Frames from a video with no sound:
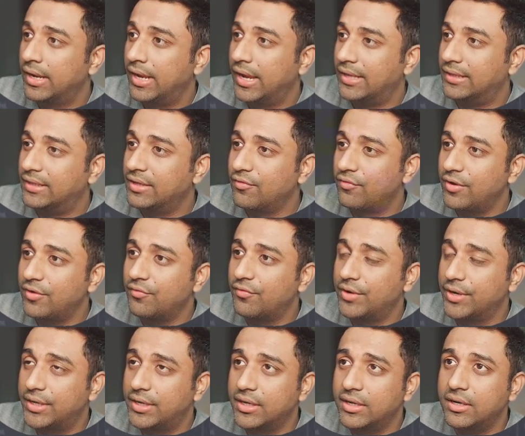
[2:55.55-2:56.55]
And then we have
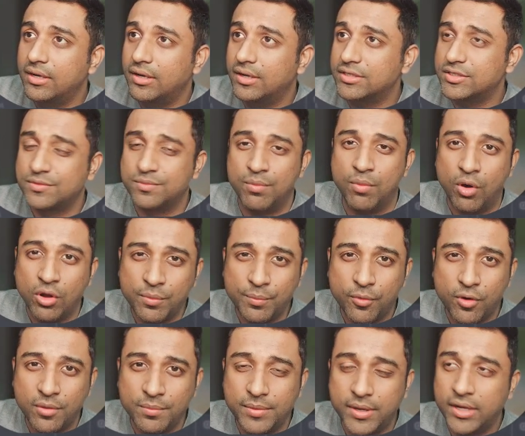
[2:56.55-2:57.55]
written a small
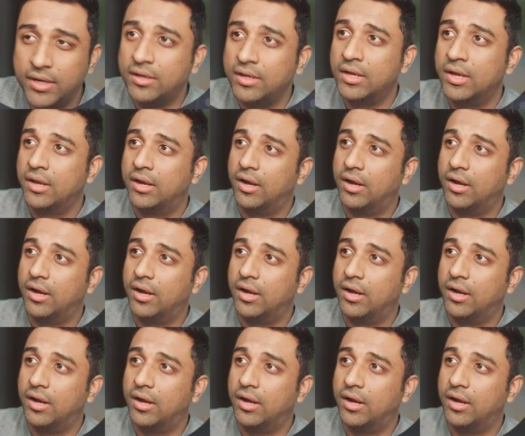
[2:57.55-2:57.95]
prompt here.